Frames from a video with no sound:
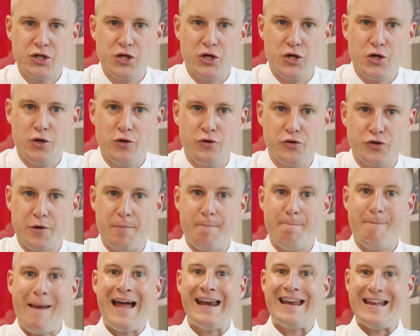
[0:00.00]
to
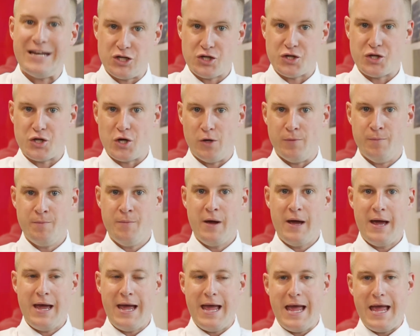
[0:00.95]
manage them
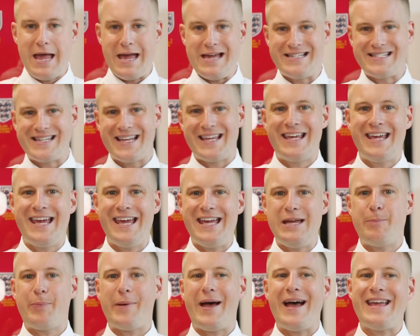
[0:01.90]
is to
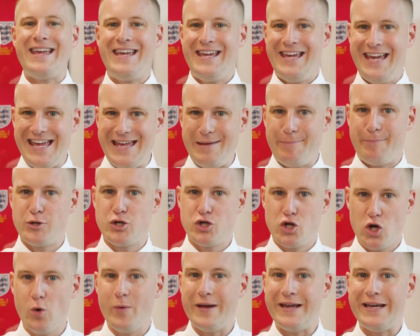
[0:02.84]
keep a keep
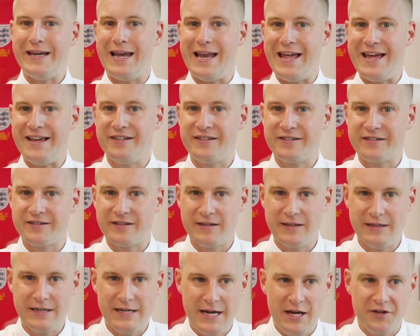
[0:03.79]
doing list.
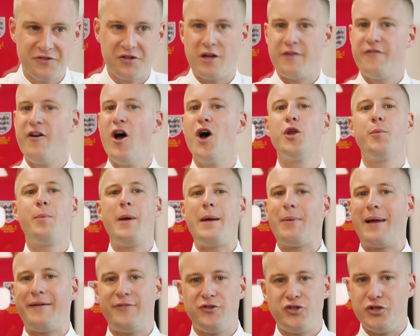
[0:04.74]
So you've heard of
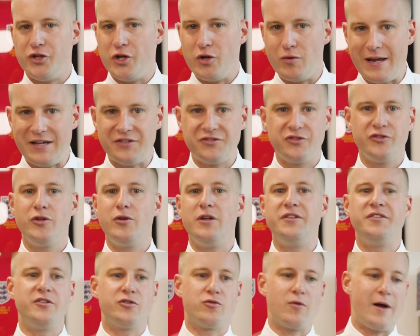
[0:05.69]
people have a to-do list. To-do
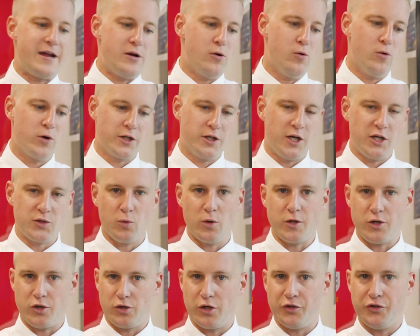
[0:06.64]
list is great. Organize
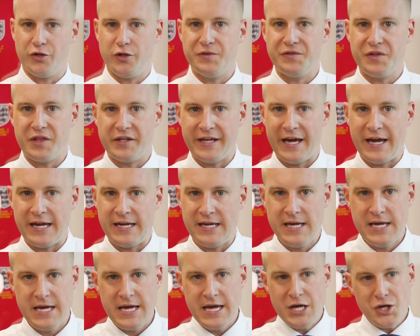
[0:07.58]
what you've got to do for the day.
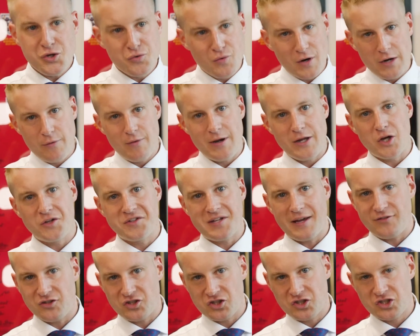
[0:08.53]
It's really, really good
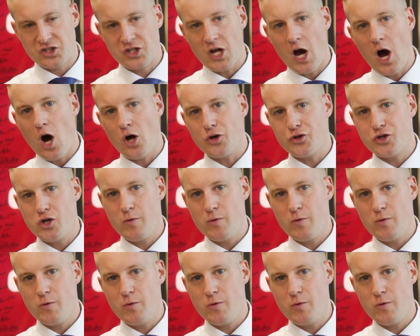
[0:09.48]
to have a start